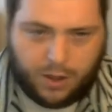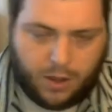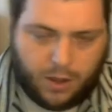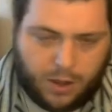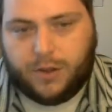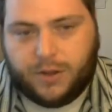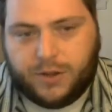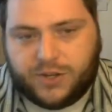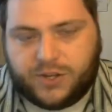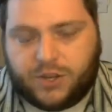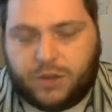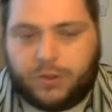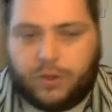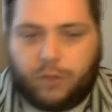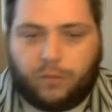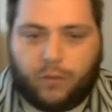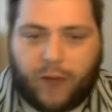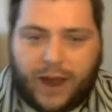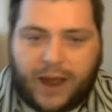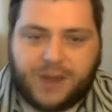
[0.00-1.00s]
So the
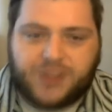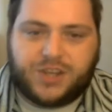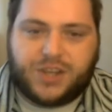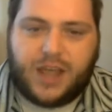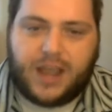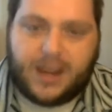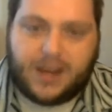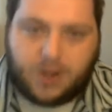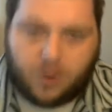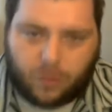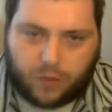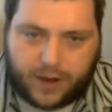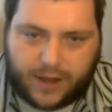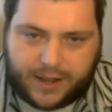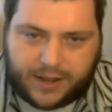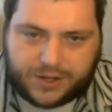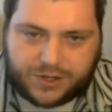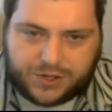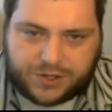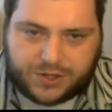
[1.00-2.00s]
rent
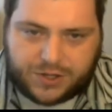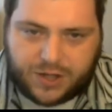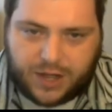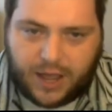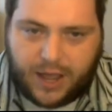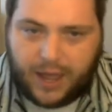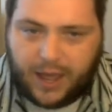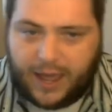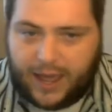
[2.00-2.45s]
increase